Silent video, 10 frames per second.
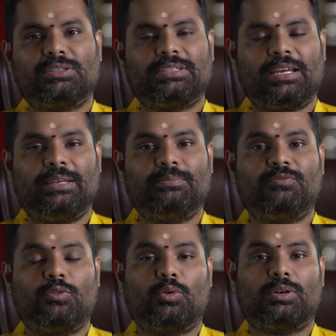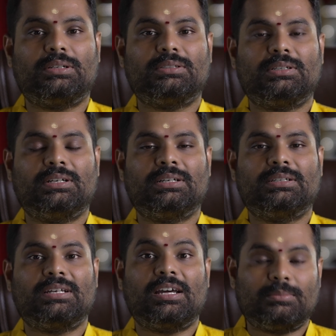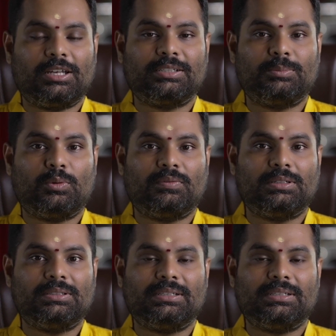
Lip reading: time for karma removal.